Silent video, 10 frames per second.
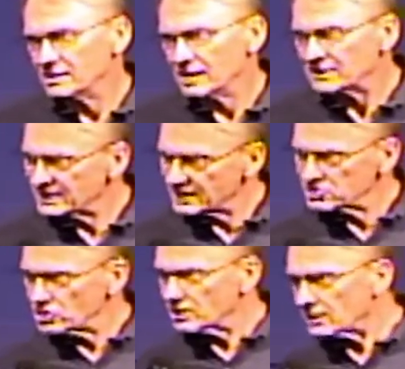at that
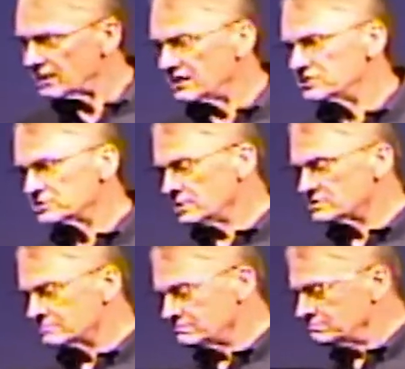young age. It,
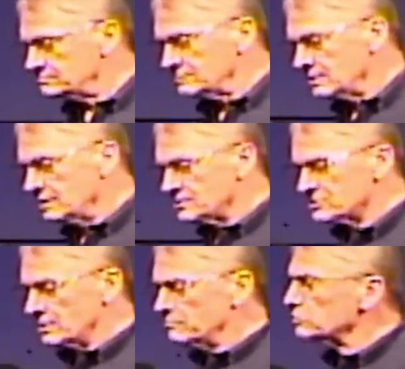it's, it's
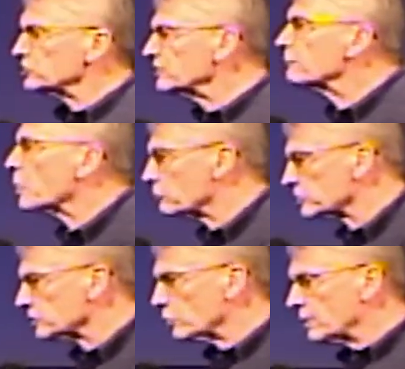unbelievable,
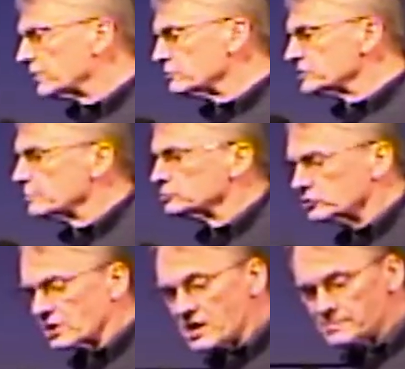really, what he was able to
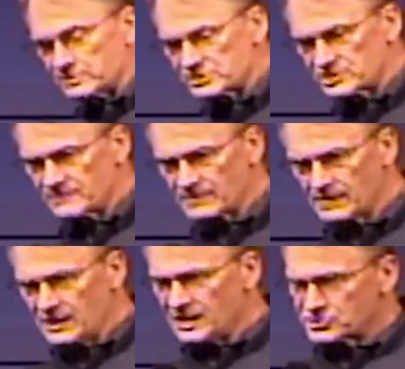accomplish.
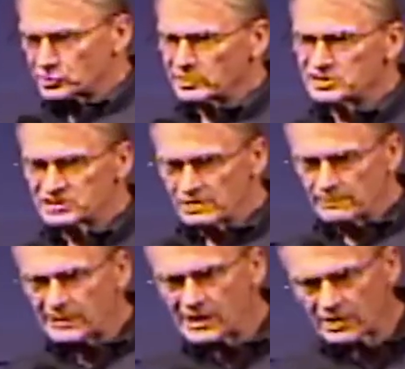And so his
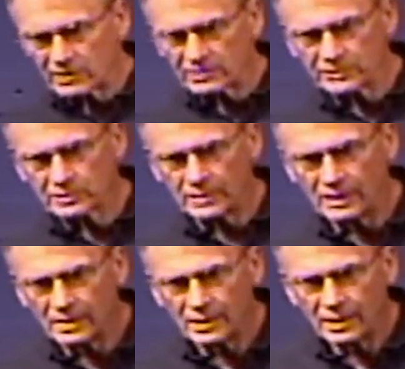empire and the,
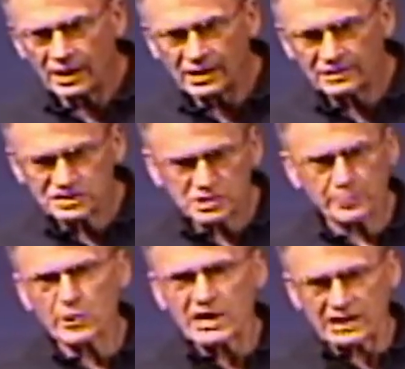uh,
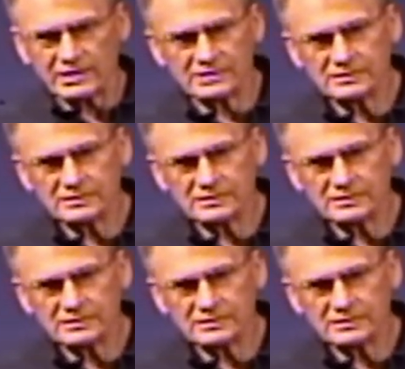spread.